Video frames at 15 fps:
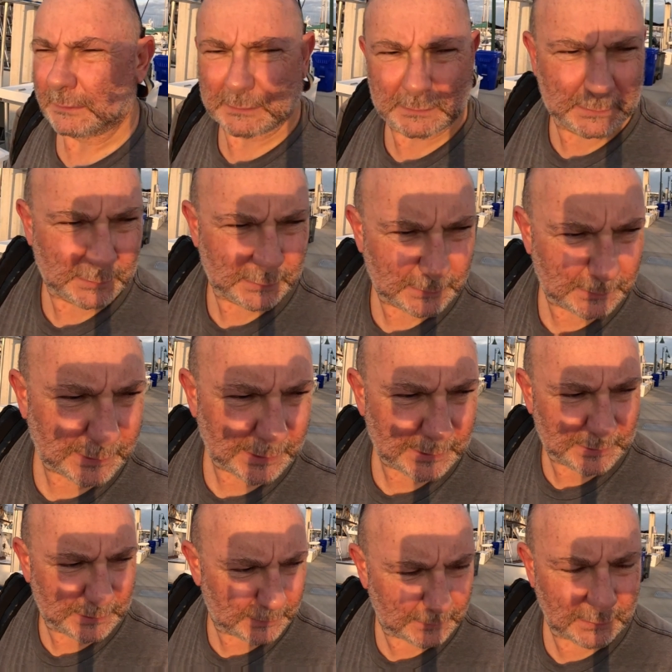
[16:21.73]
The
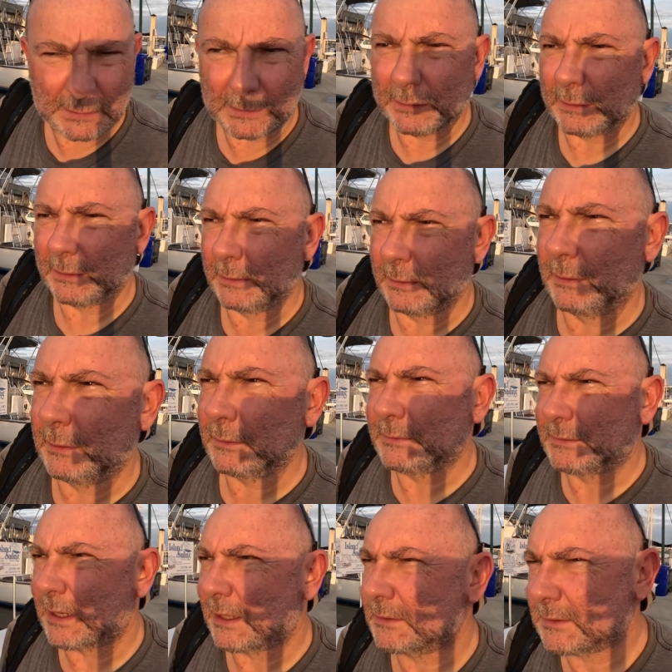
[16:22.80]
lady at the
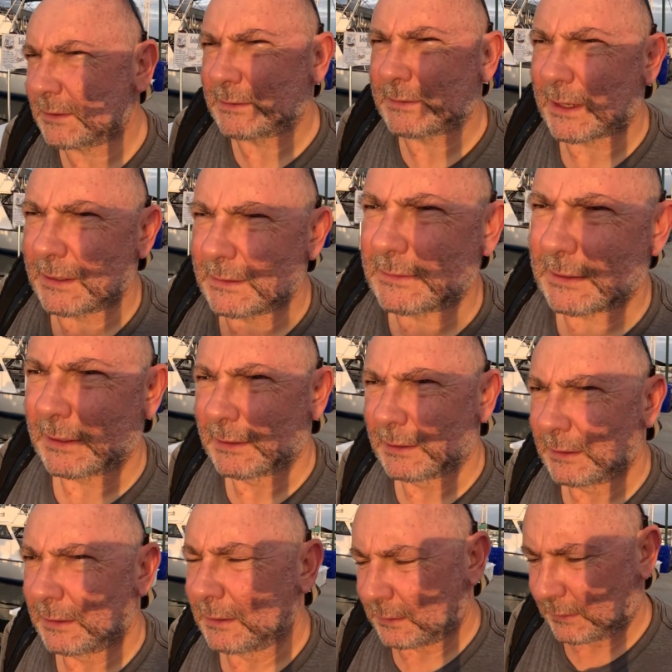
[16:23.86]
desk said
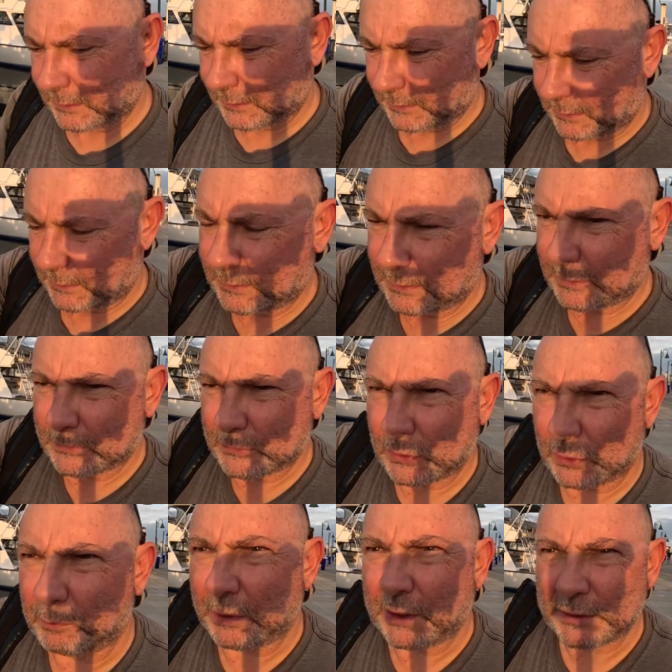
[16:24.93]
there's a
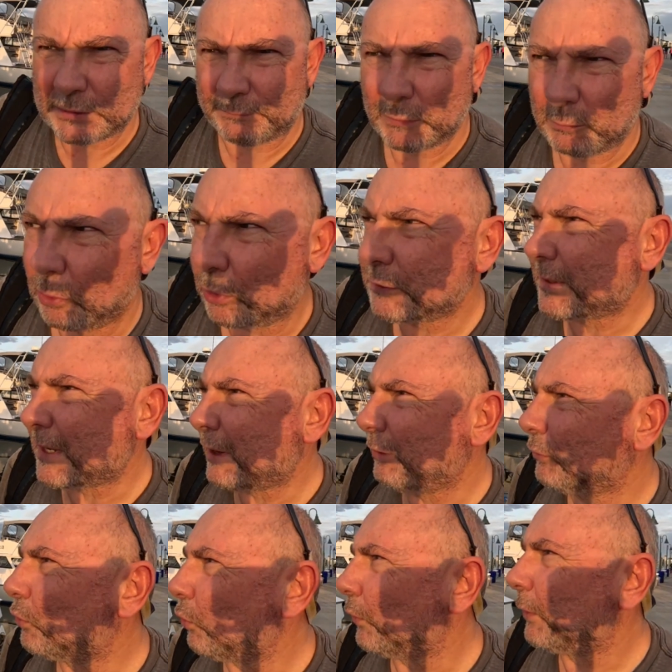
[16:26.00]
good place a few blocks
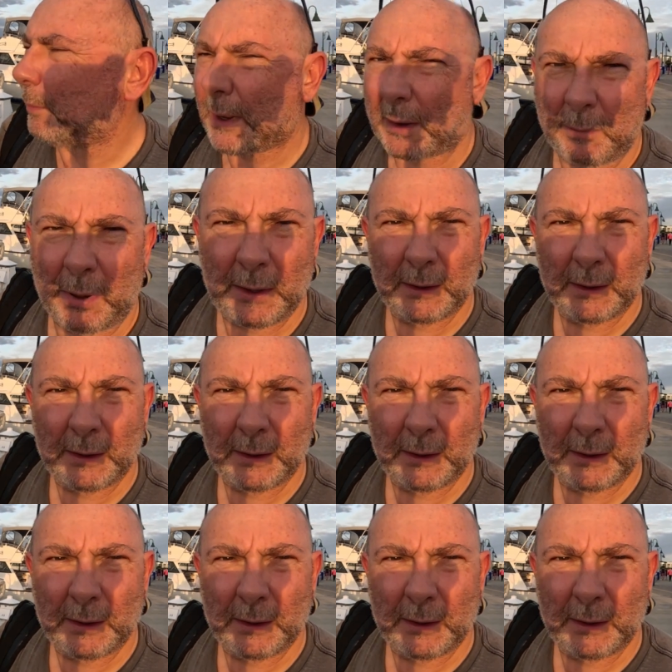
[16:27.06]
down called The Pub.